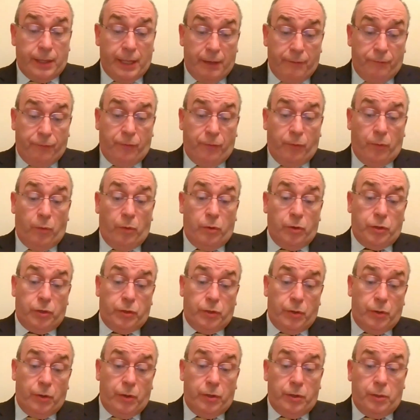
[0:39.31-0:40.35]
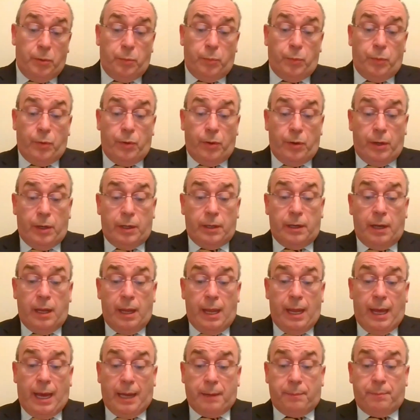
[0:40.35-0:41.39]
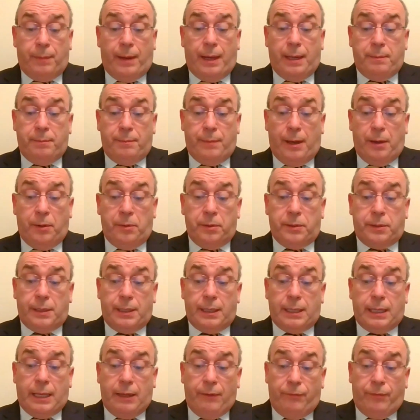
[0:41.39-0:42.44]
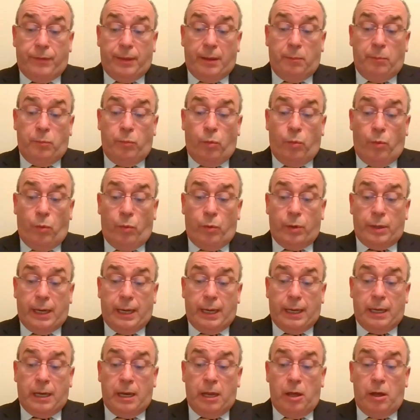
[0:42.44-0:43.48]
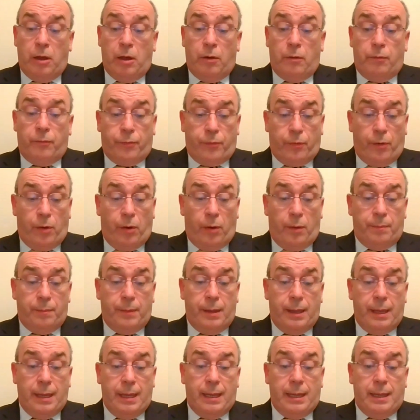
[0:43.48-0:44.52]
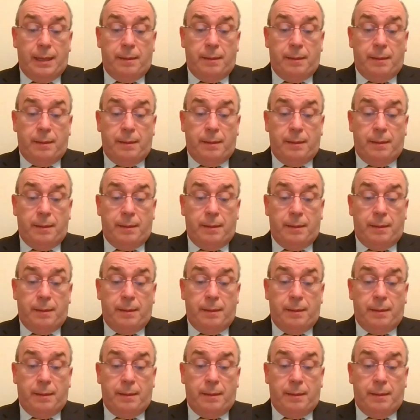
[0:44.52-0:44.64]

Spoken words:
Therefore, hear the word of my mouth and give them warning from